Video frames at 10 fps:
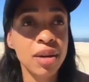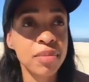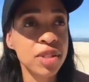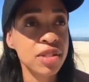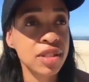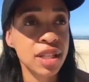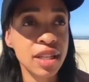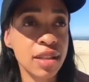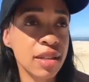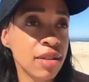Just look at,
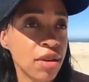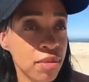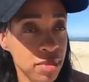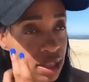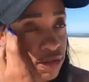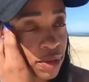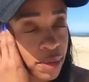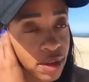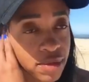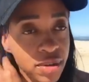you know, Mia from
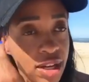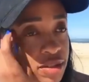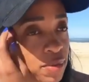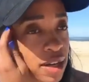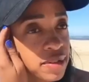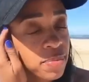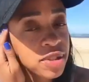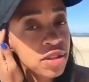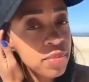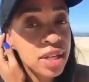The Real Housewives of
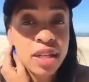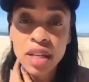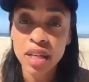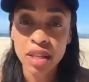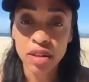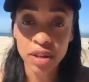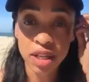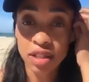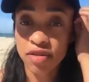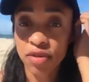Potomac. They're
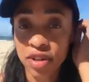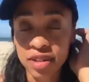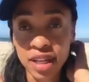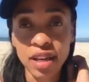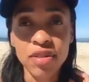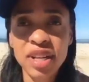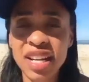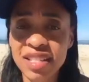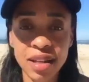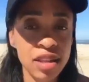getting divorced now.
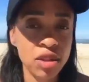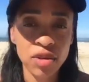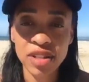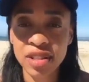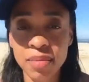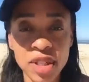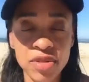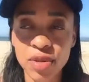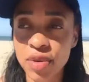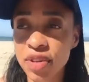He's like 30-something years
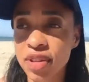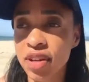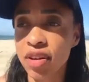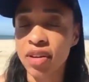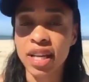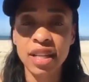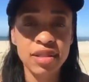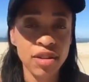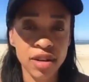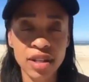older than her. He
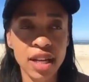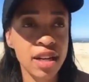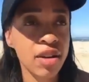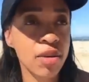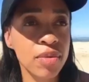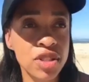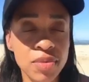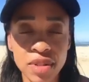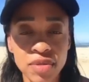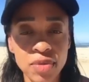started dating her when she
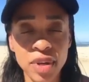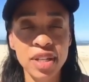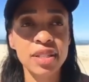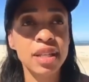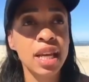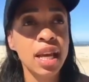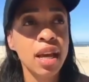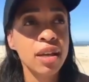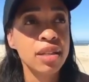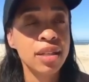was in her 20s.
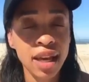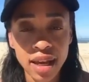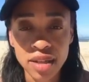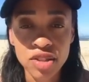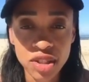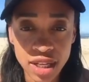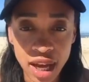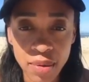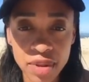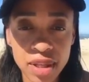Yeah, she
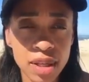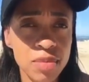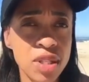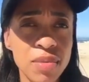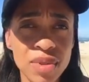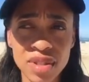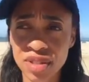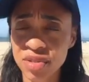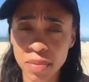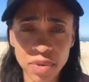got with him. She was a
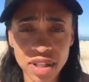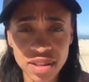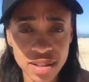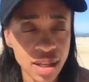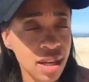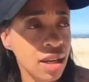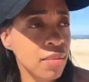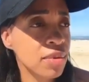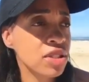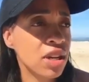stripper at the
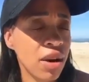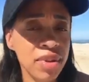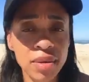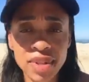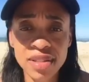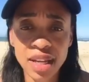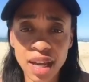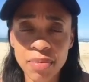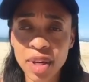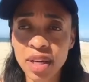time. She got with him because he
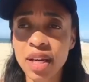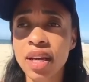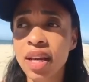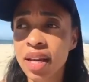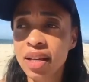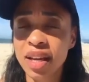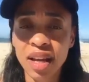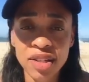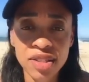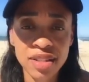had money. Now
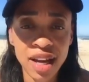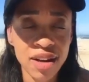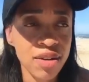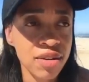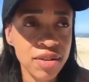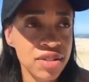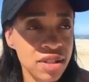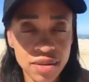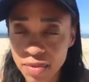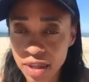that she's gotten older, she
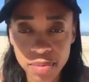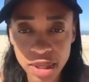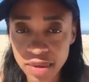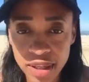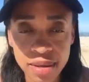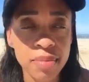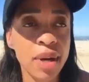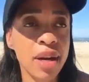doesn't want to be with him.